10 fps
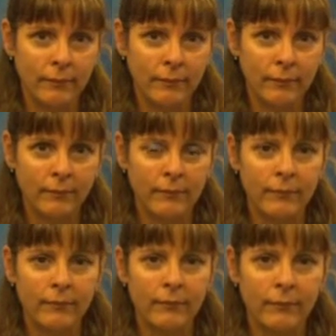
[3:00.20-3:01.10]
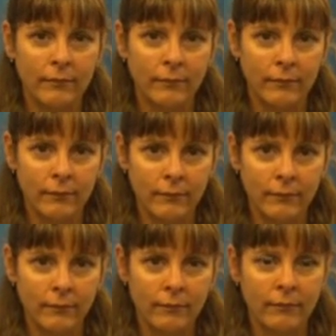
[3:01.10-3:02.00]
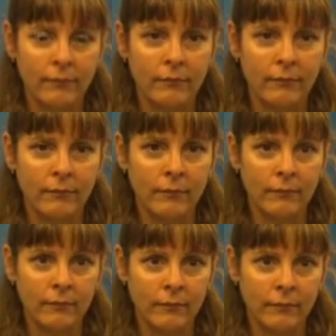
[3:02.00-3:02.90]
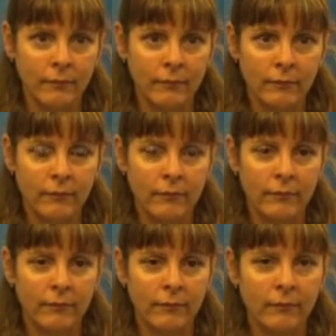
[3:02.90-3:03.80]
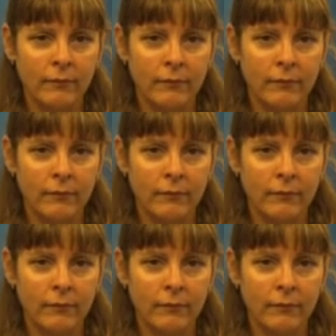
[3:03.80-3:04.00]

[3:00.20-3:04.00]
(silent)